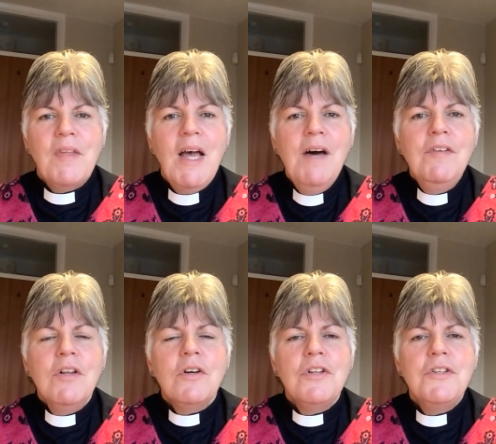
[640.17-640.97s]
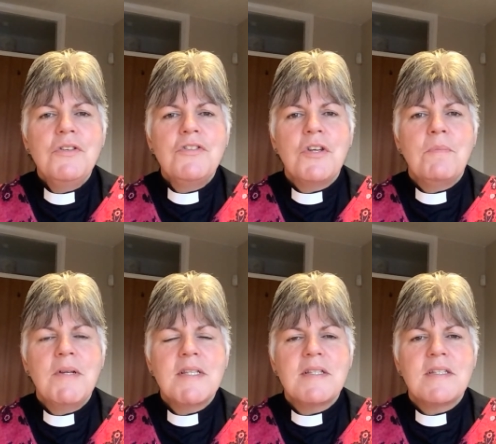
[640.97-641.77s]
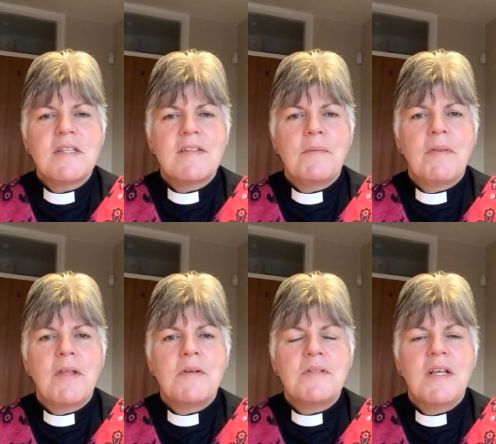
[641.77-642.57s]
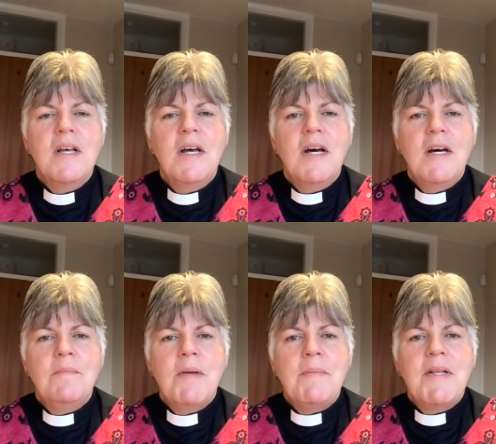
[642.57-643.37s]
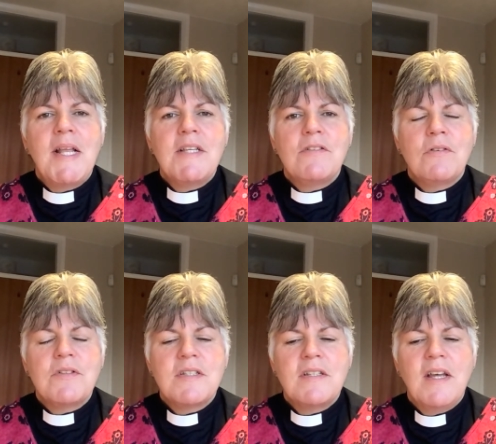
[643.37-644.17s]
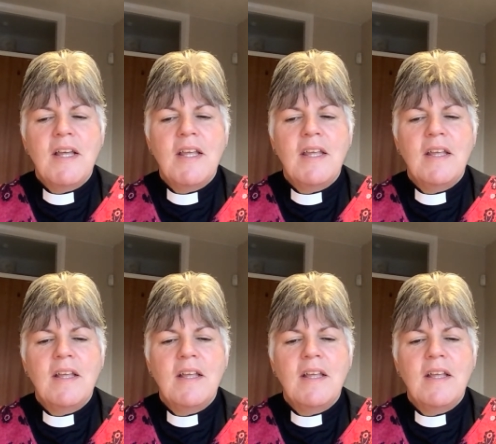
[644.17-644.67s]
have a look on YouTube, listen to some of those uh, maybe later on today.